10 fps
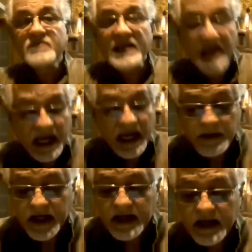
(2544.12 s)
I've
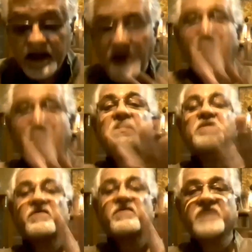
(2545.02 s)

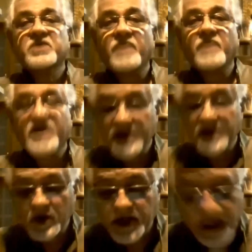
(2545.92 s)
reached my conclusion. I'm